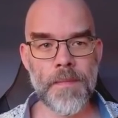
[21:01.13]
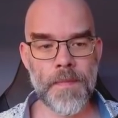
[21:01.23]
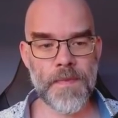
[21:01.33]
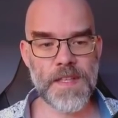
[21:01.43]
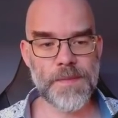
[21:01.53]

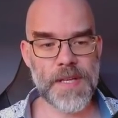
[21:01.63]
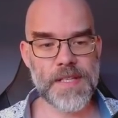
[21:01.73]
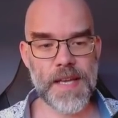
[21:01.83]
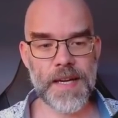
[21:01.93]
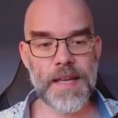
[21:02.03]
This means
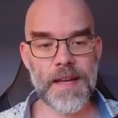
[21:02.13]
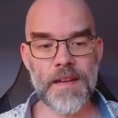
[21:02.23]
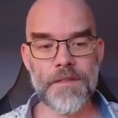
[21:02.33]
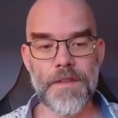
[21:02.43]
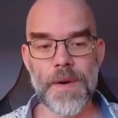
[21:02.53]
that link
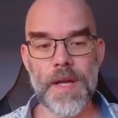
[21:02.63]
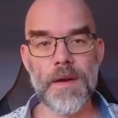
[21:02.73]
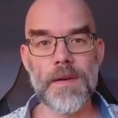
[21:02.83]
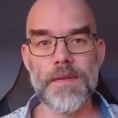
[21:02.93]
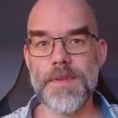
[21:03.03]
info
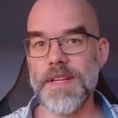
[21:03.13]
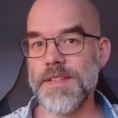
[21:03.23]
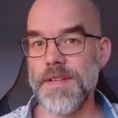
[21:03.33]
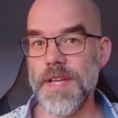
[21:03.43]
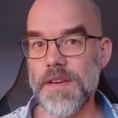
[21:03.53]
here is
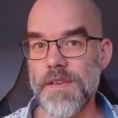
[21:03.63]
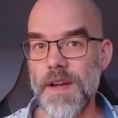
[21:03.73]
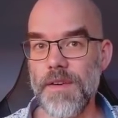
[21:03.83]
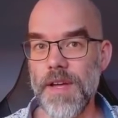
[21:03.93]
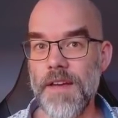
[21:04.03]
a
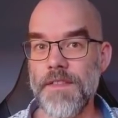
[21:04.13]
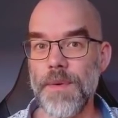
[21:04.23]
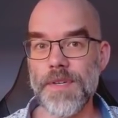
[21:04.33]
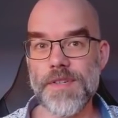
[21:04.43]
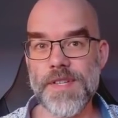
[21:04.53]
dictionary. If you
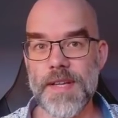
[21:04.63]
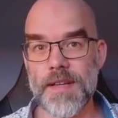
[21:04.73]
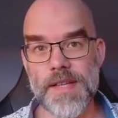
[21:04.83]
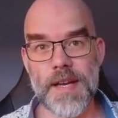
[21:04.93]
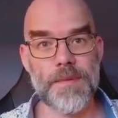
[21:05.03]
want to see
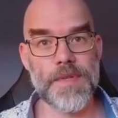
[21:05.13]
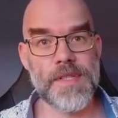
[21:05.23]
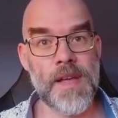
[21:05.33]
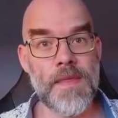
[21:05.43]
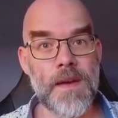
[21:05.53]
exactly what's
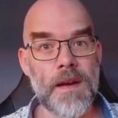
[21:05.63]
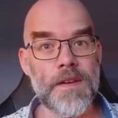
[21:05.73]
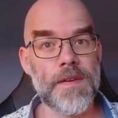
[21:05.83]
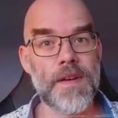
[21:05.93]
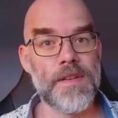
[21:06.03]
in there,
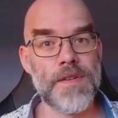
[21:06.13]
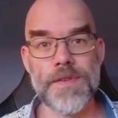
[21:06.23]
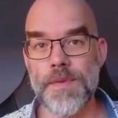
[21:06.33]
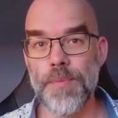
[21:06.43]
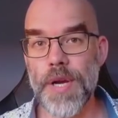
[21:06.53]
you can use
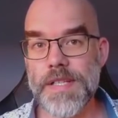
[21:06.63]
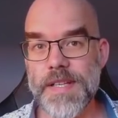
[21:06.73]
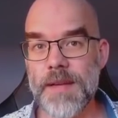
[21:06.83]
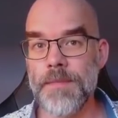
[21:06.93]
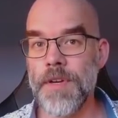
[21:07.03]
a print
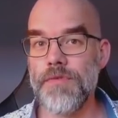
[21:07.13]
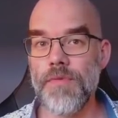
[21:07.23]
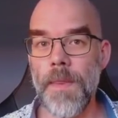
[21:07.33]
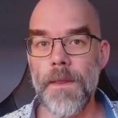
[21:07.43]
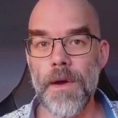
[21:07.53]
statement,
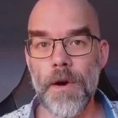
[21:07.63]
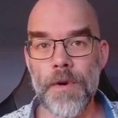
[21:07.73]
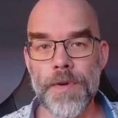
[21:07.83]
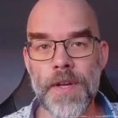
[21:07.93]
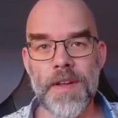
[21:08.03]
run the
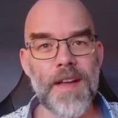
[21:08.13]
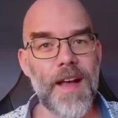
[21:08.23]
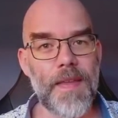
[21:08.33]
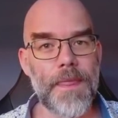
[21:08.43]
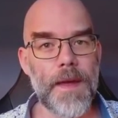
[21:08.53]
code,
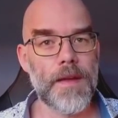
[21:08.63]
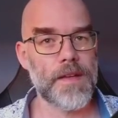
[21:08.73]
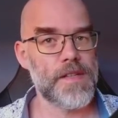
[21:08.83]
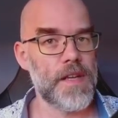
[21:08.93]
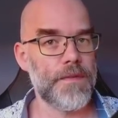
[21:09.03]
and then you can
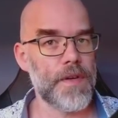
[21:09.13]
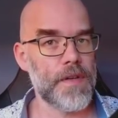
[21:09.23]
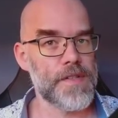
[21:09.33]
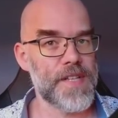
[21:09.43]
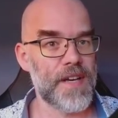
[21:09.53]
see for
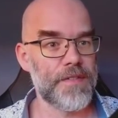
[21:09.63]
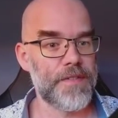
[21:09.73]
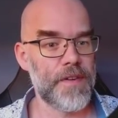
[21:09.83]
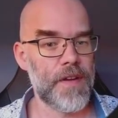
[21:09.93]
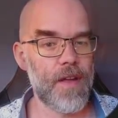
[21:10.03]
yourself.
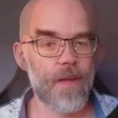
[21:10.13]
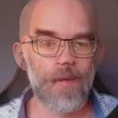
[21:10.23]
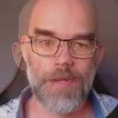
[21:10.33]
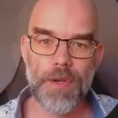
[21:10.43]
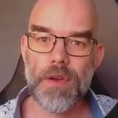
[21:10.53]

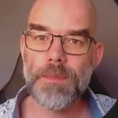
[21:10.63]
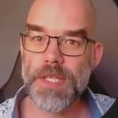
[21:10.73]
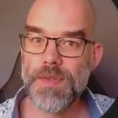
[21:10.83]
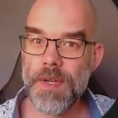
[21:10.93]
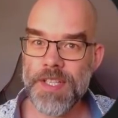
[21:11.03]
So going back
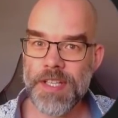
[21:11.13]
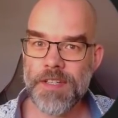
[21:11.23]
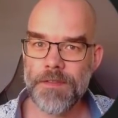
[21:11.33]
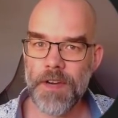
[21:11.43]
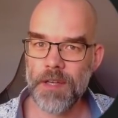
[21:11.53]
to our
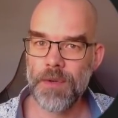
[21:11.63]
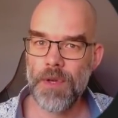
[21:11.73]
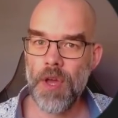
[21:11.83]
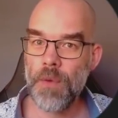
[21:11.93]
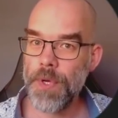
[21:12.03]
JSON file,
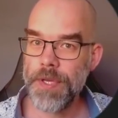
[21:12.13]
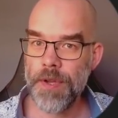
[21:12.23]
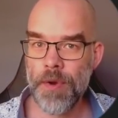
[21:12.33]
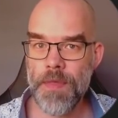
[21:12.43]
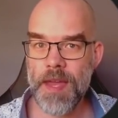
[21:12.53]
we
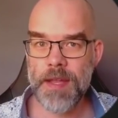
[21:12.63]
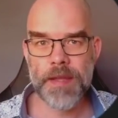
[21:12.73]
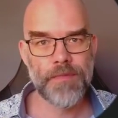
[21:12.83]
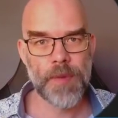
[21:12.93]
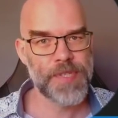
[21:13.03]
know that
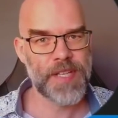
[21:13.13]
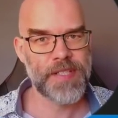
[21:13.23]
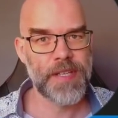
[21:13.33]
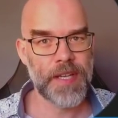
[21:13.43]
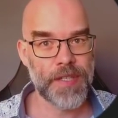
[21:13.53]
it represents
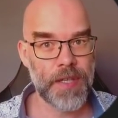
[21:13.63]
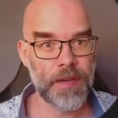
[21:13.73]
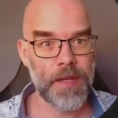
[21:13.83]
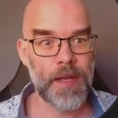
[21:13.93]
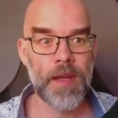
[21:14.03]
a
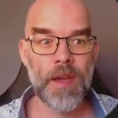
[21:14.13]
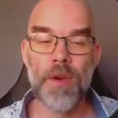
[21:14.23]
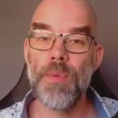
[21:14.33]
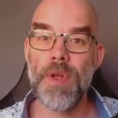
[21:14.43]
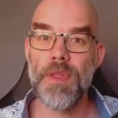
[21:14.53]
dictionary
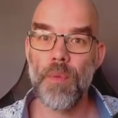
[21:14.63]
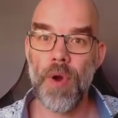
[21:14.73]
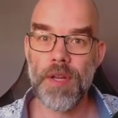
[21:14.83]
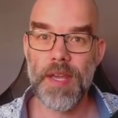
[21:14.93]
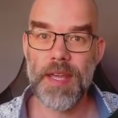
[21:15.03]
with
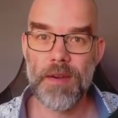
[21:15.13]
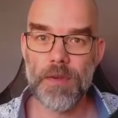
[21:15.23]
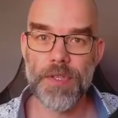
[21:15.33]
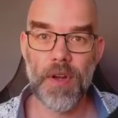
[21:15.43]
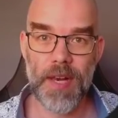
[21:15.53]
one key
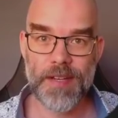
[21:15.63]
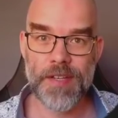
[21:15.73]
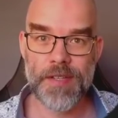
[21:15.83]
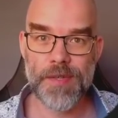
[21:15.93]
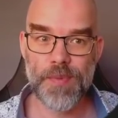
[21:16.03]
called
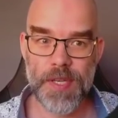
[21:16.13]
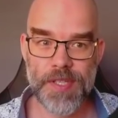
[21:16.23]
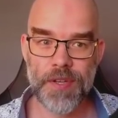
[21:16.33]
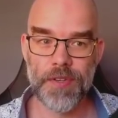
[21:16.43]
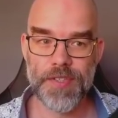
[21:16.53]
collections,
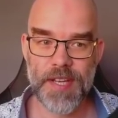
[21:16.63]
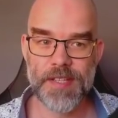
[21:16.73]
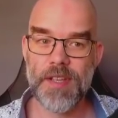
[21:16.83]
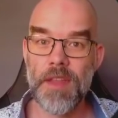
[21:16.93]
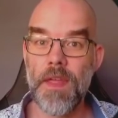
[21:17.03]
which
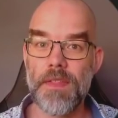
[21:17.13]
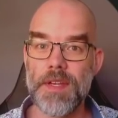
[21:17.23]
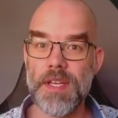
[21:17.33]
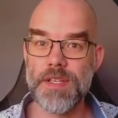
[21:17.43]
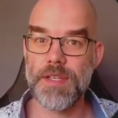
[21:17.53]
contains another
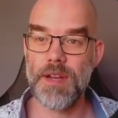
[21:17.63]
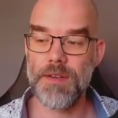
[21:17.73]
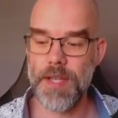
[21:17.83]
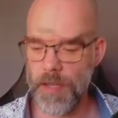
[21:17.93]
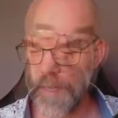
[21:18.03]

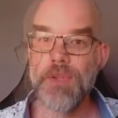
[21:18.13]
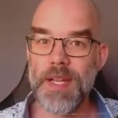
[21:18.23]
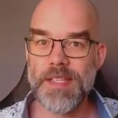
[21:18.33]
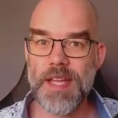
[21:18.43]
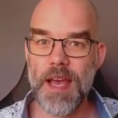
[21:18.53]
dictionary. So
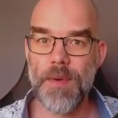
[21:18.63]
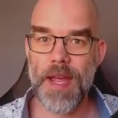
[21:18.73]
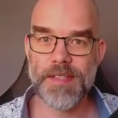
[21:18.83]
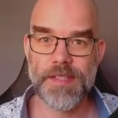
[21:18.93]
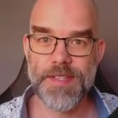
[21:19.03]
let's see how we
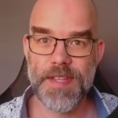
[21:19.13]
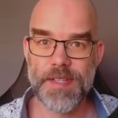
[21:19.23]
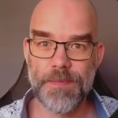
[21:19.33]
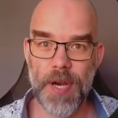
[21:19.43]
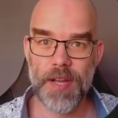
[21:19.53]
access this
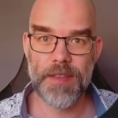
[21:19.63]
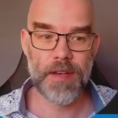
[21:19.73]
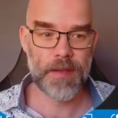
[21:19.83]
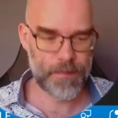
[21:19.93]
in Python.